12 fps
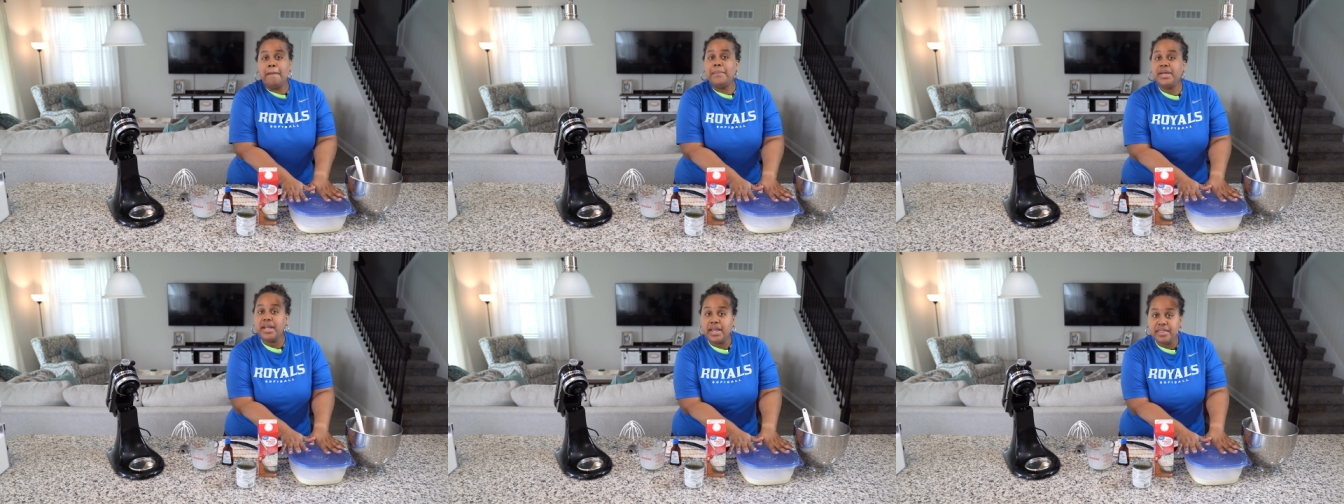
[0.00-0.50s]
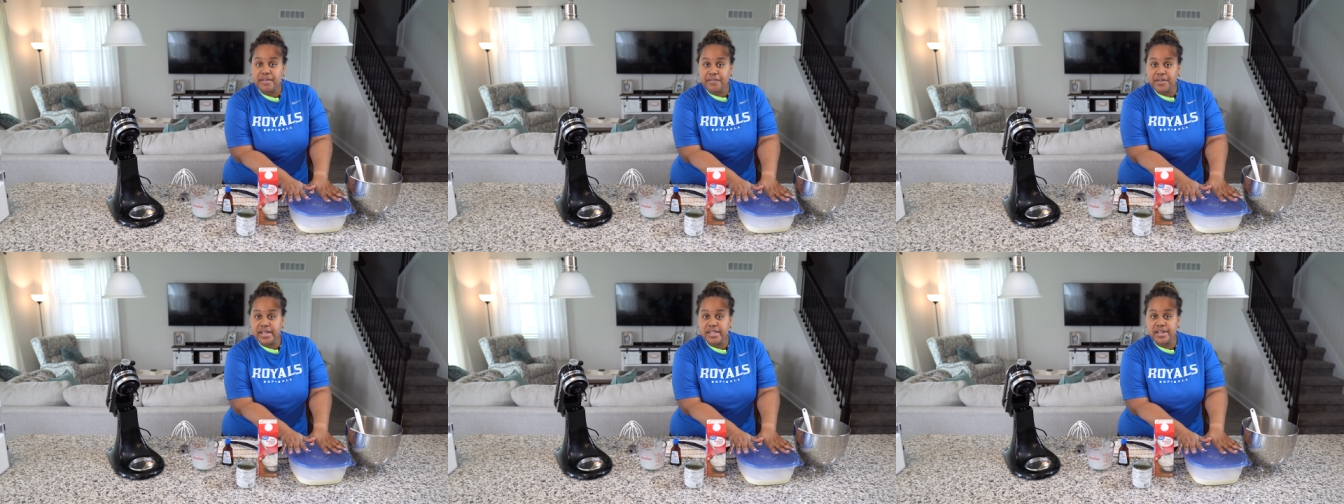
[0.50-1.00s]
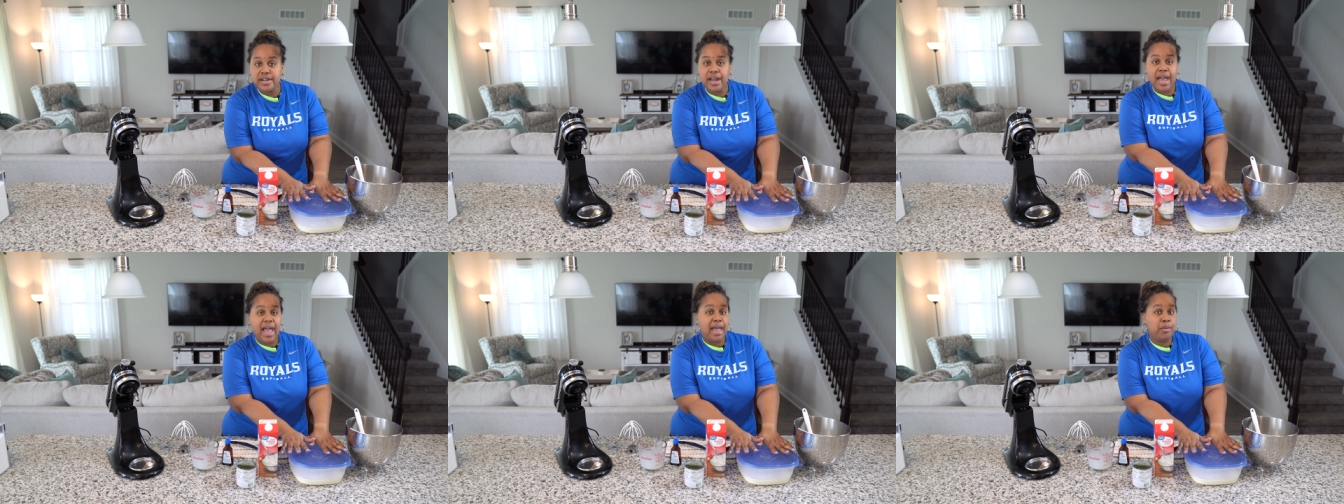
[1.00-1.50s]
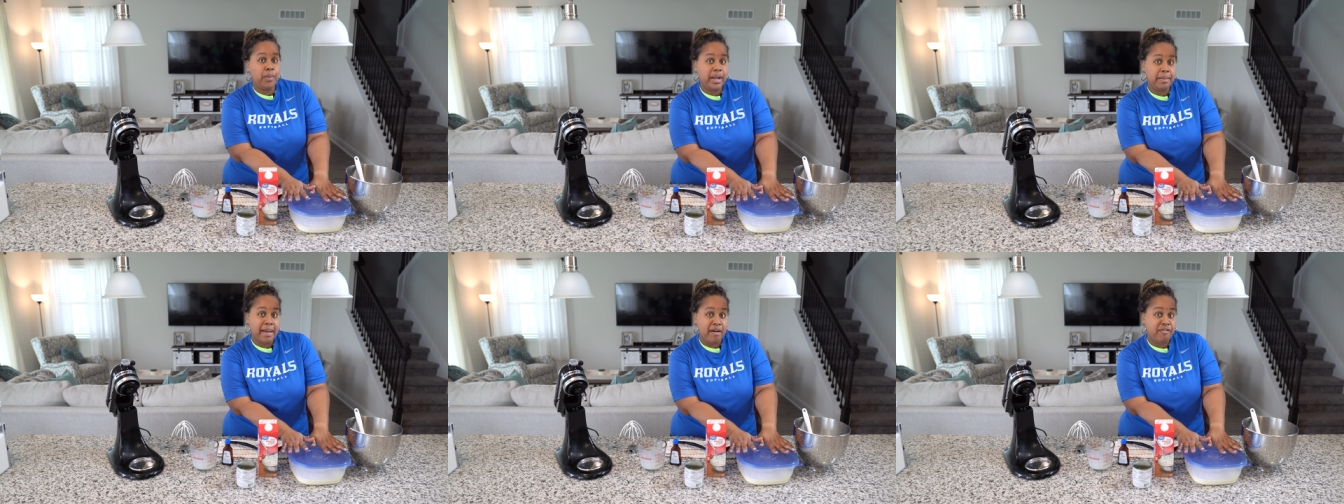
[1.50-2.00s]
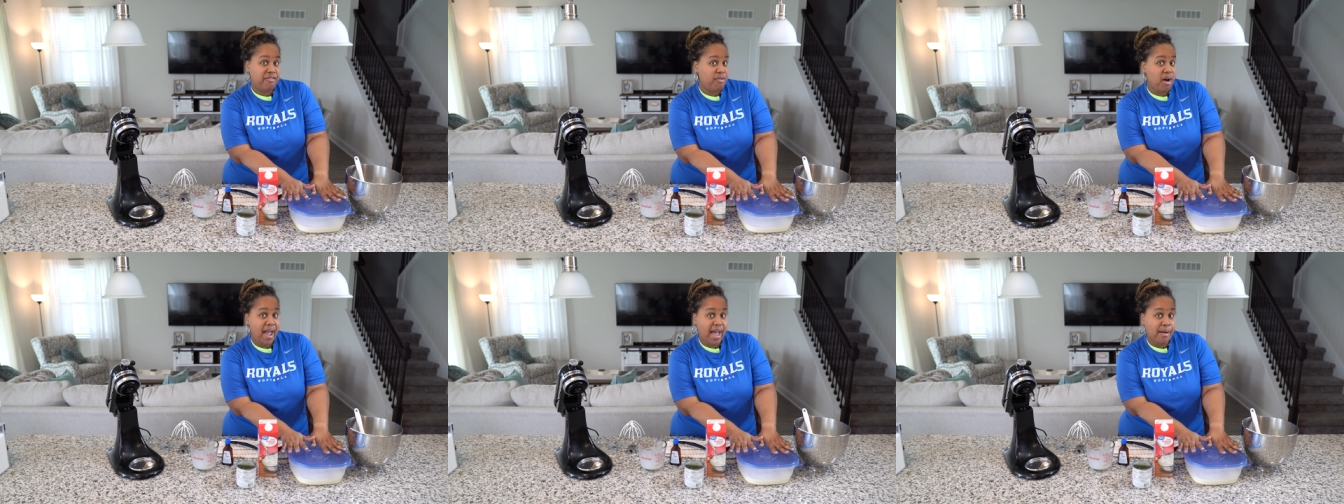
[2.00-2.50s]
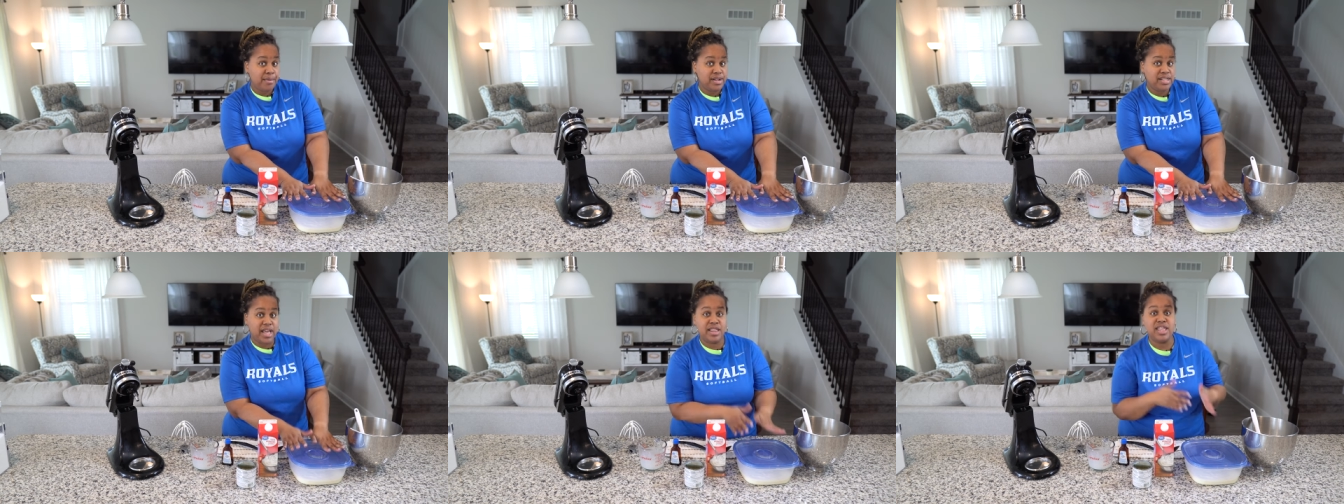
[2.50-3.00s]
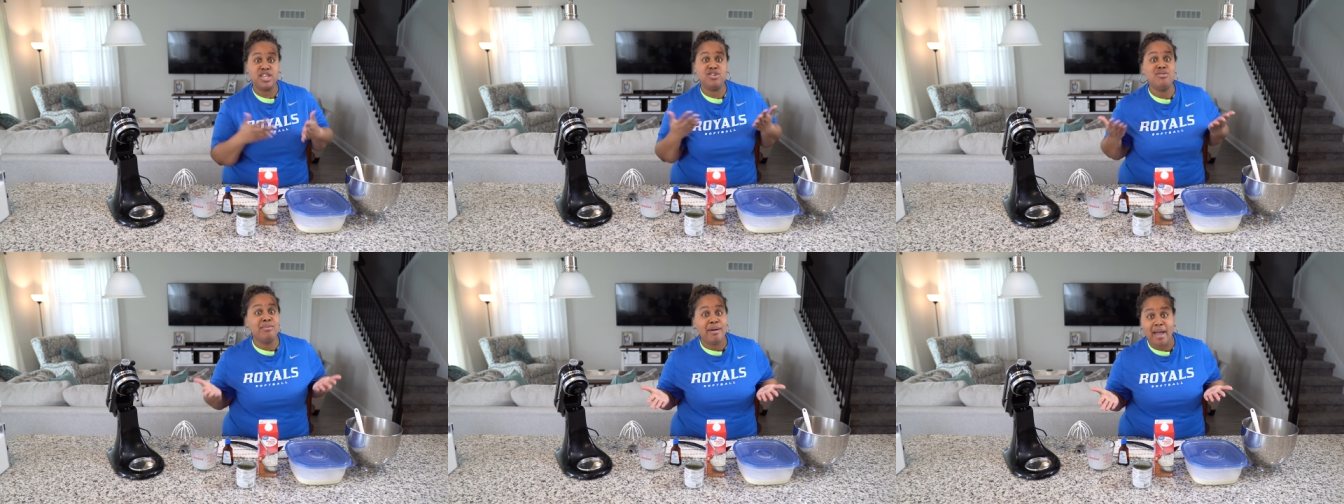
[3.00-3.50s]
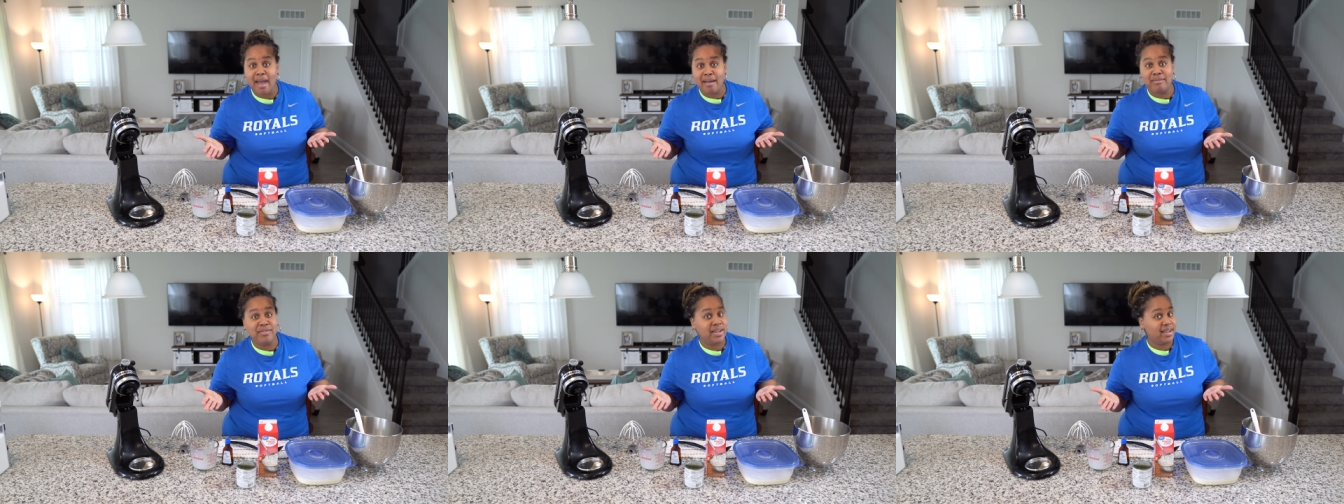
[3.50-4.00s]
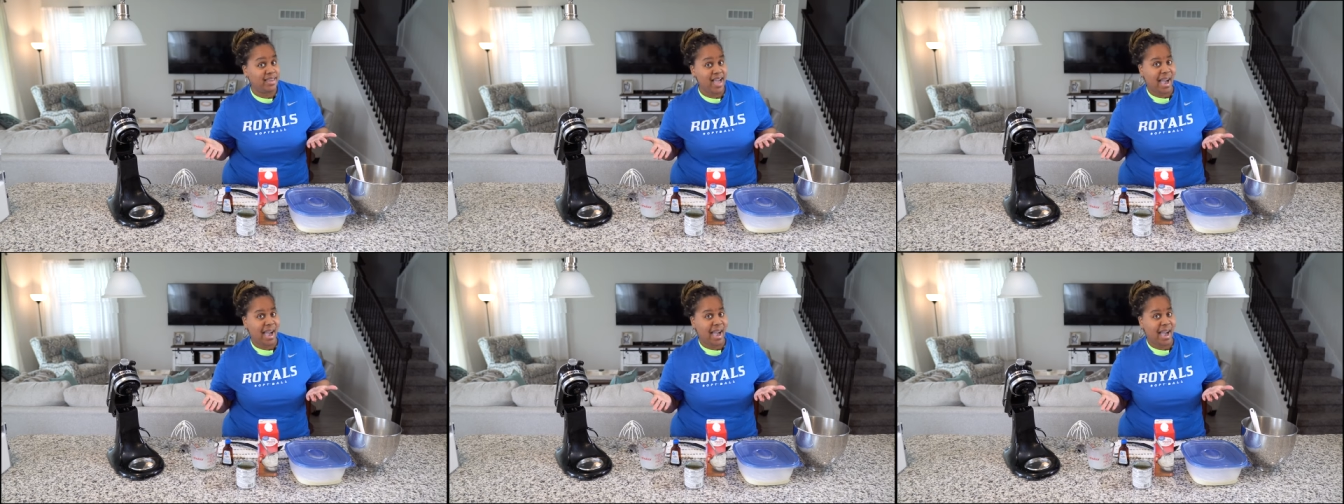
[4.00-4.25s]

put it in the freezer, and wait about four hours, and then you will have vanilla